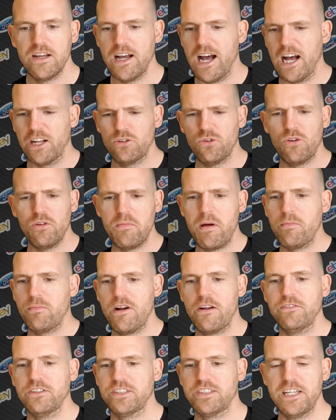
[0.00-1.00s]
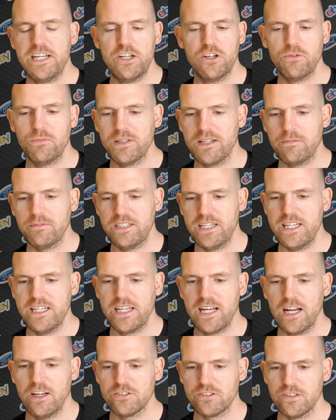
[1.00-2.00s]
I don't remember ever seeing them with them
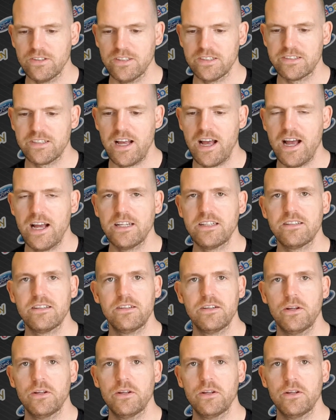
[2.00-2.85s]
decals on the side.